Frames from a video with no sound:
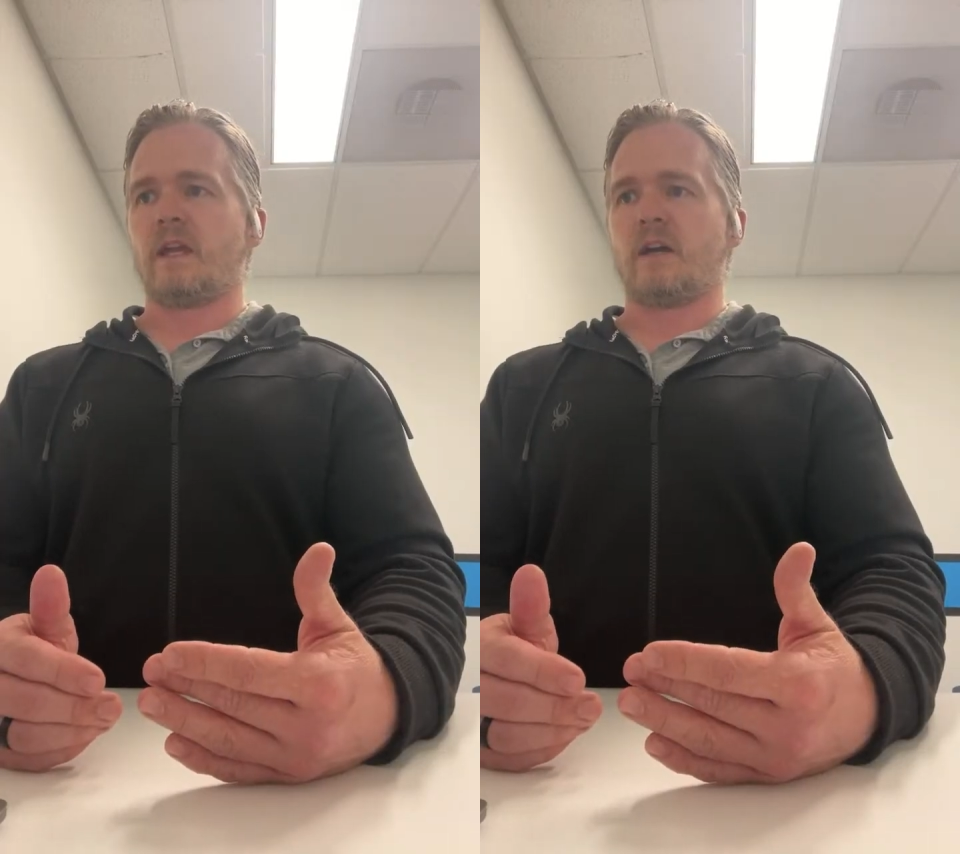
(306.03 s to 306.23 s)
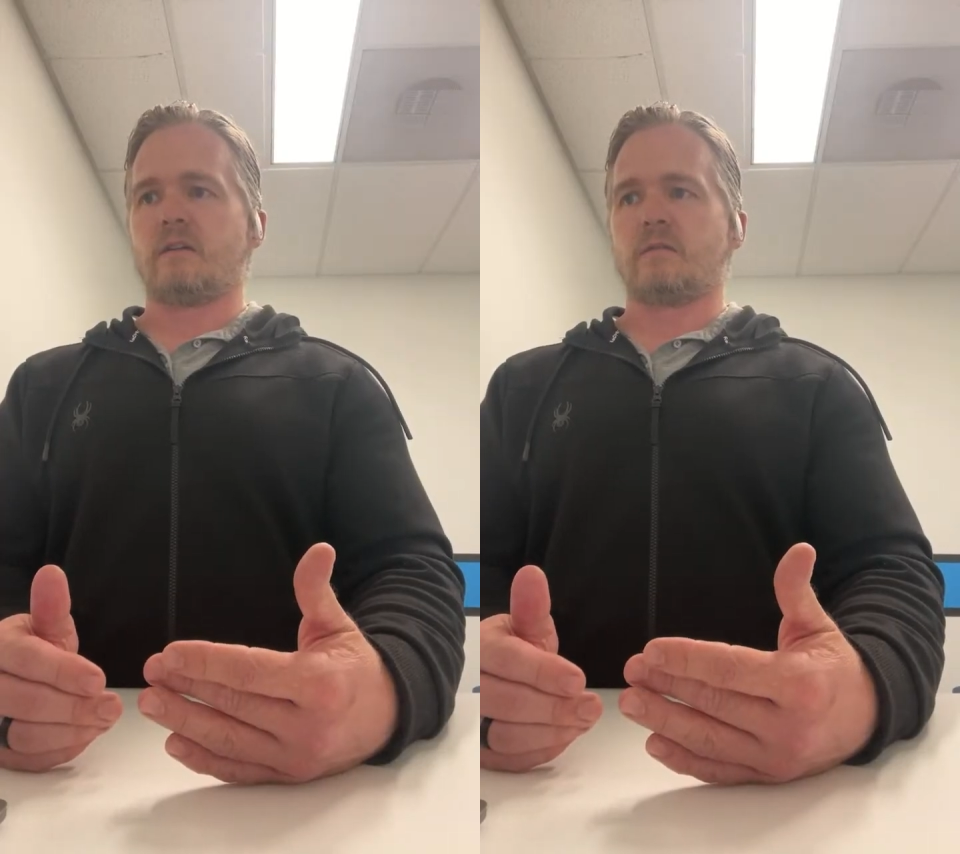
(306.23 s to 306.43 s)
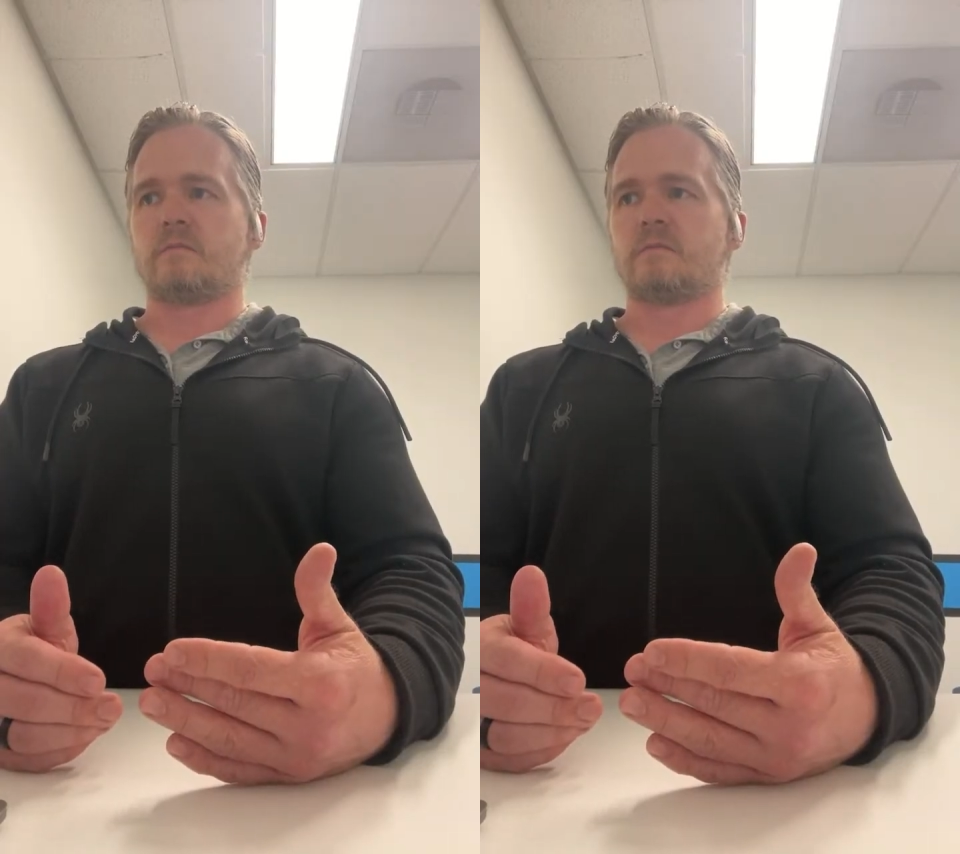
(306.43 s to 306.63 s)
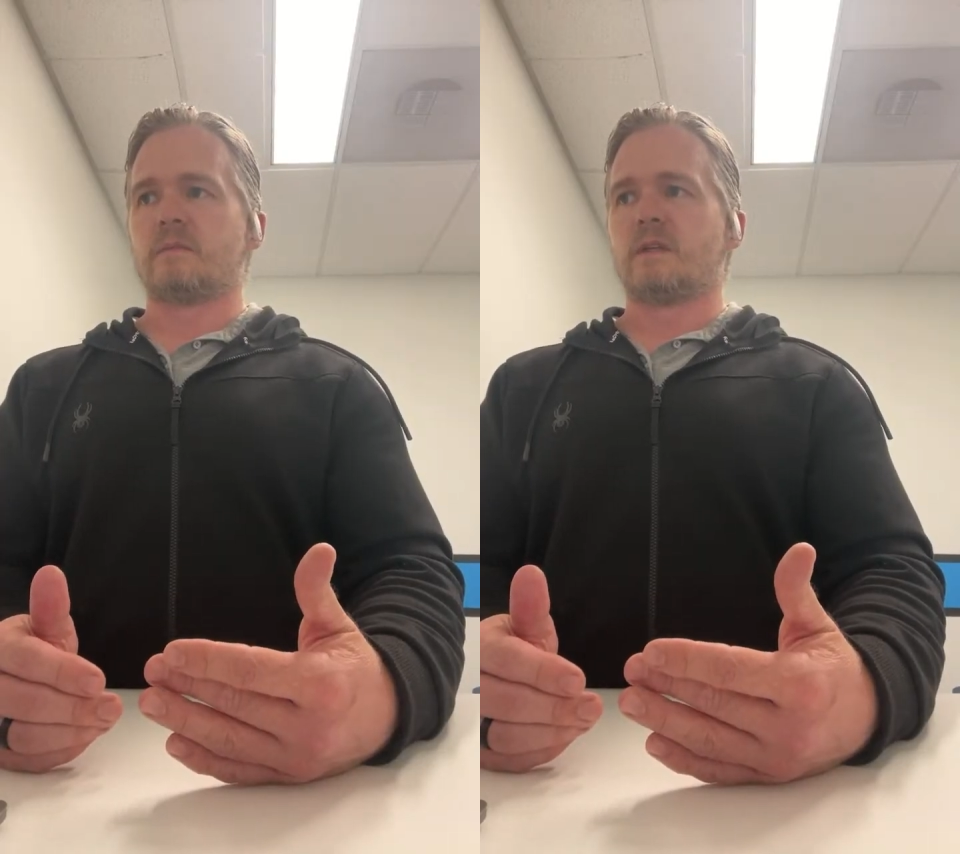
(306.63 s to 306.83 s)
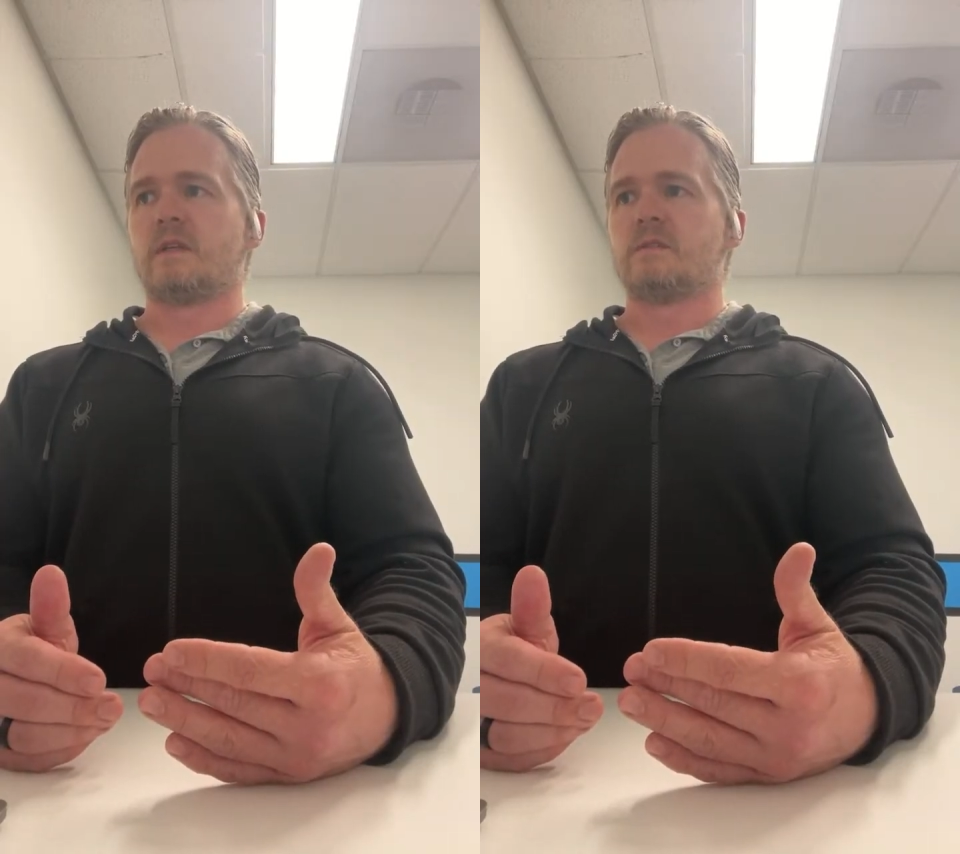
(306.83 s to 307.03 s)

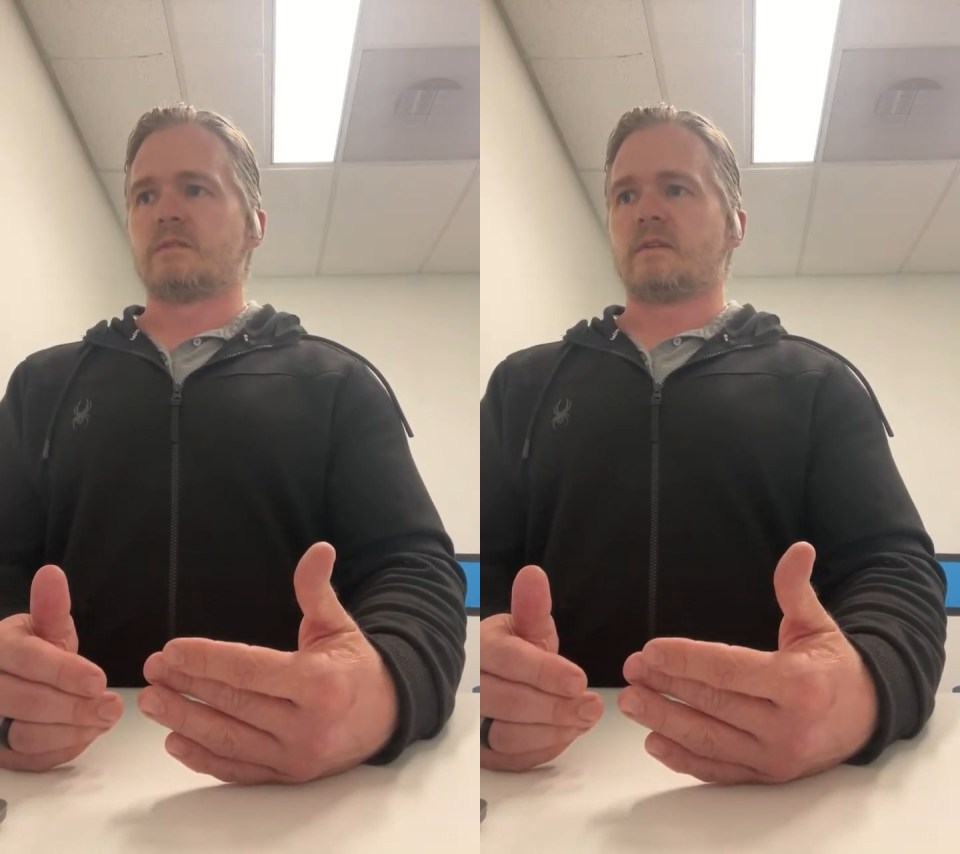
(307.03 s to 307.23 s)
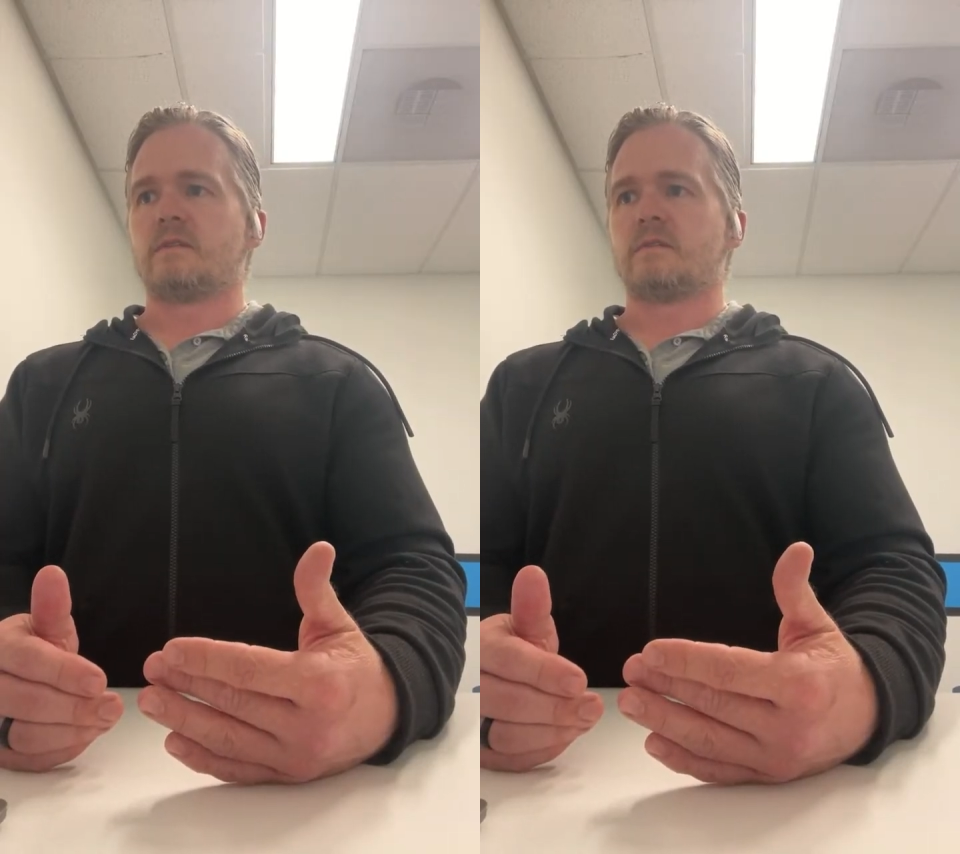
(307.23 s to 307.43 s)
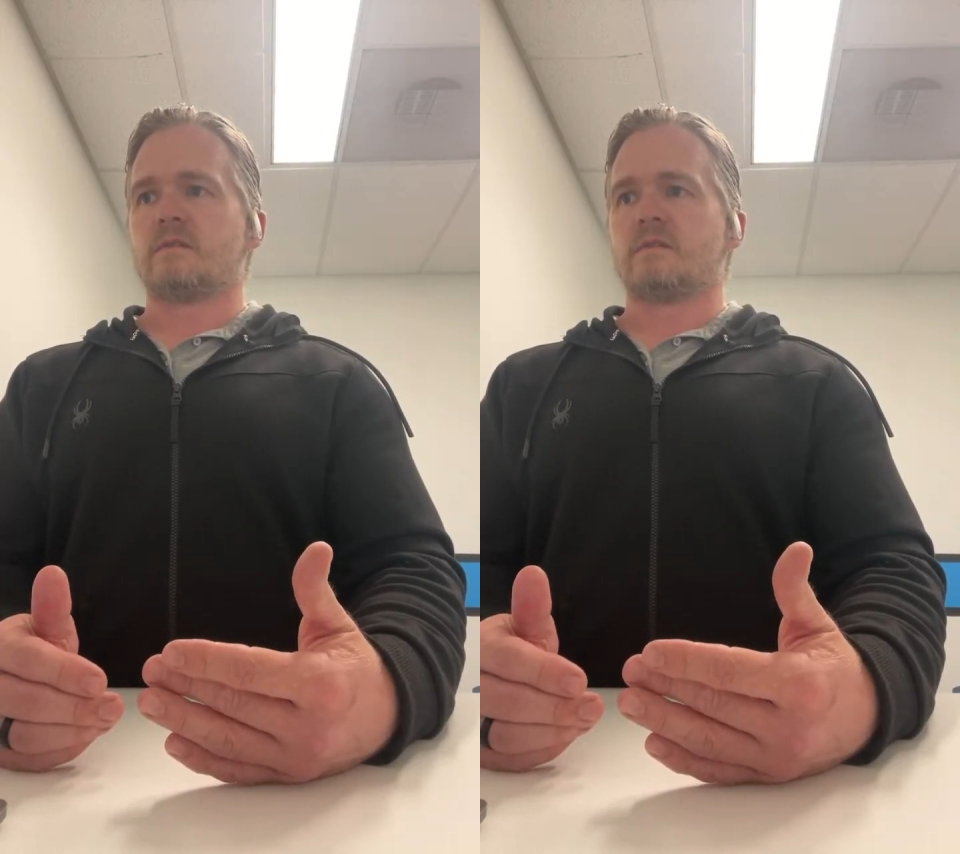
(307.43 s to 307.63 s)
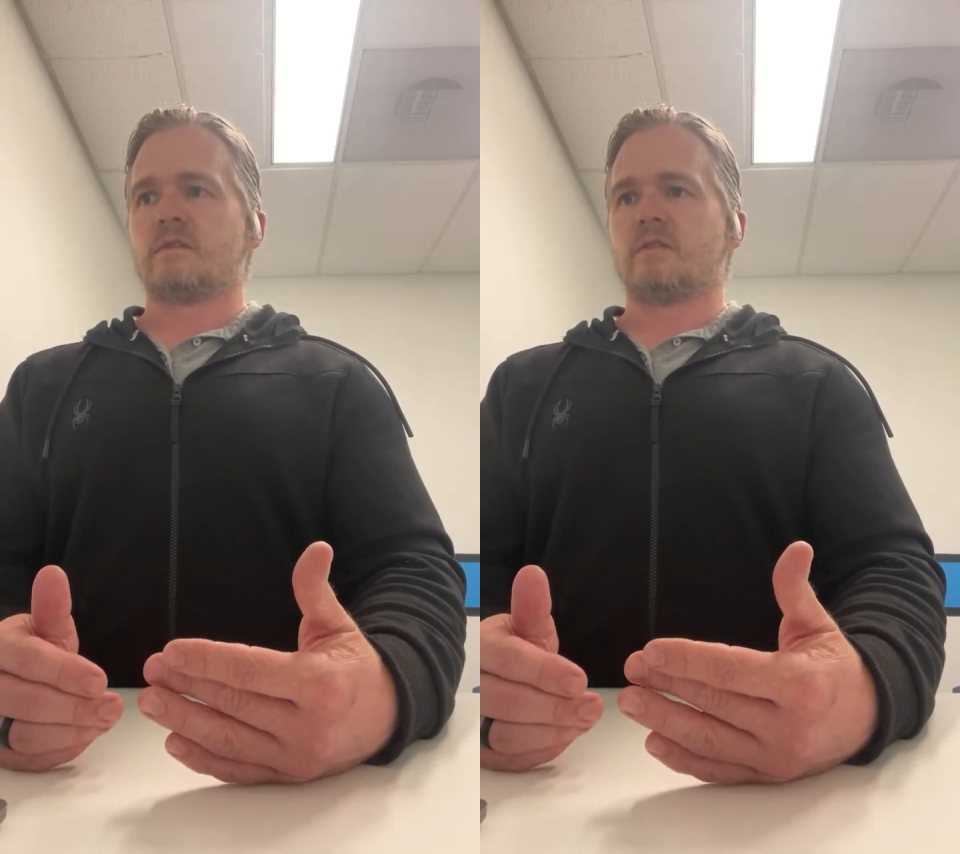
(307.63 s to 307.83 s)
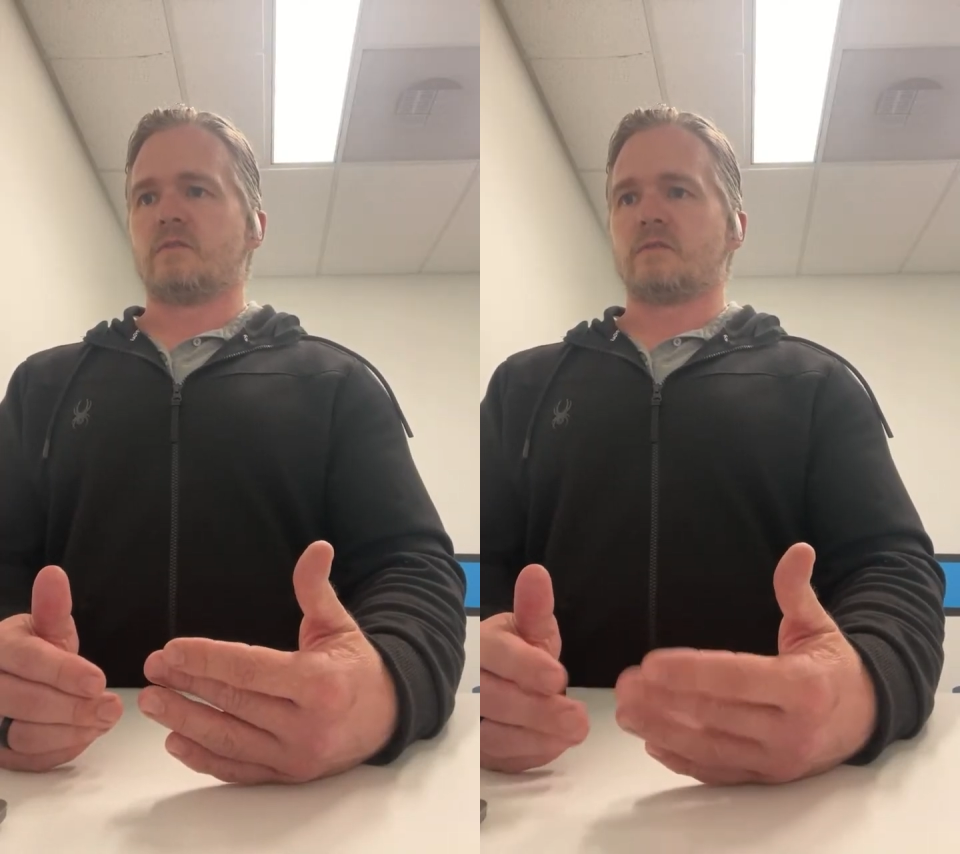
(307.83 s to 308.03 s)

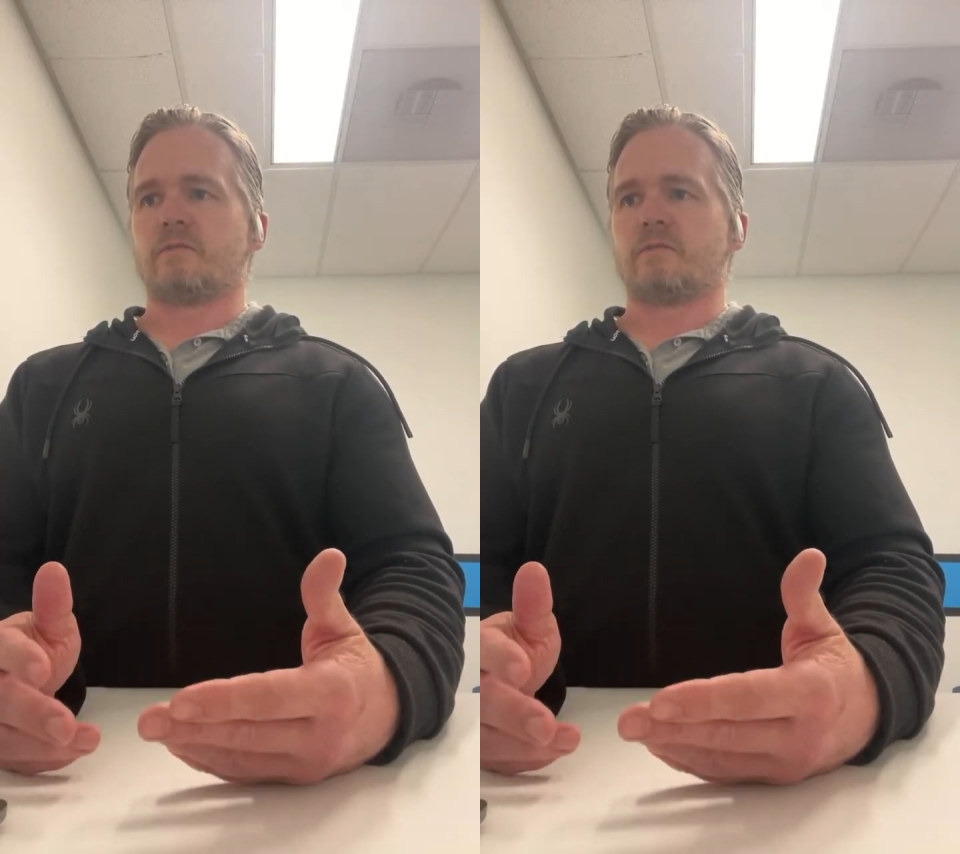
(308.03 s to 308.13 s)
a